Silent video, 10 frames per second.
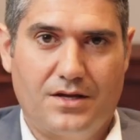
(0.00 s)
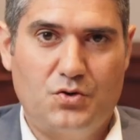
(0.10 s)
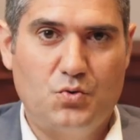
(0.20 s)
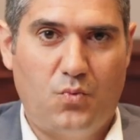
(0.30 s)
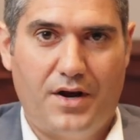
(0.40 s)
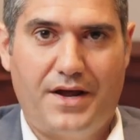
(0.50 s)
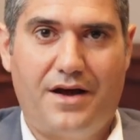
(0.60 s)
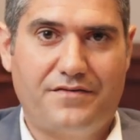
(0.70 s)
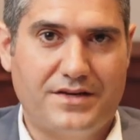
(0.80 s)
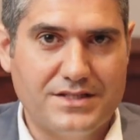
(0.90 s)
You want to
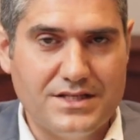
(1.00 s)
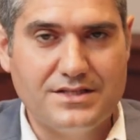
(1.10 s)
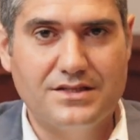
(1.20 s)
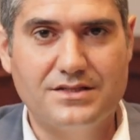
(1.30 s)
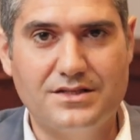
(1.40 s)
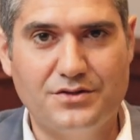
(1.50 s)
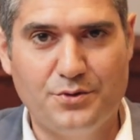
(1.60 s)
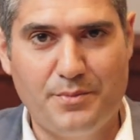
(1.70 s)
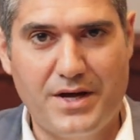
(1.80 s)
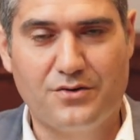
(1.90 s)
have consistency in
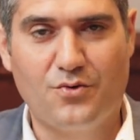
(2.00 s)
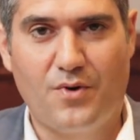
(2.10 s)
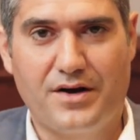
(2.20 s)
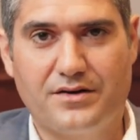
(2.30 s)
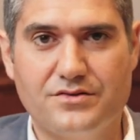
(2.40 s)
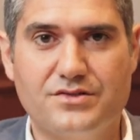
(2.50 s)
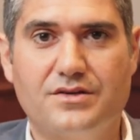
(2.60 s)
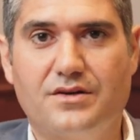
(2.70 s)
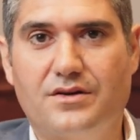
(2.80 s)
your medical records.